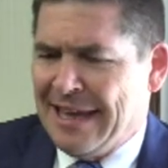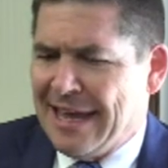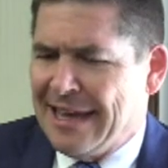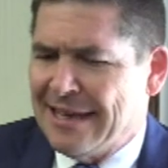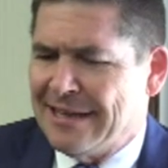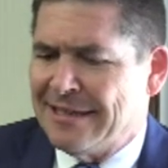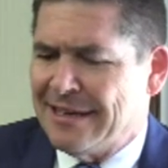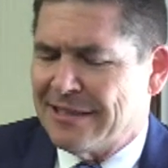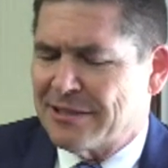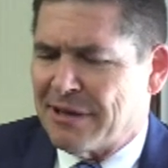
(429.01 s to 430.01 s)
And
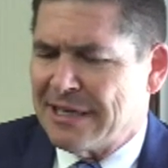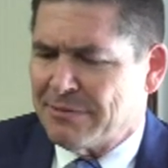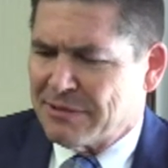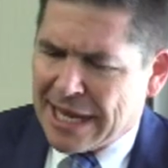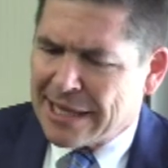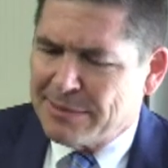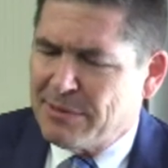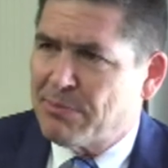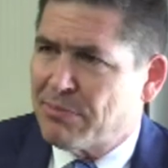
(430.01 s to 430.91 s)
uh, so I said, "Well, Dad, let me